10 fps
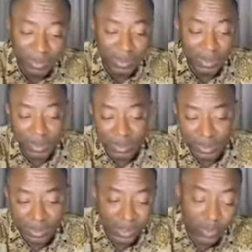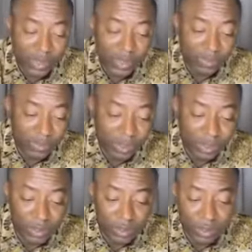and they're just waiting for
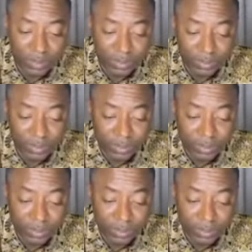us to win.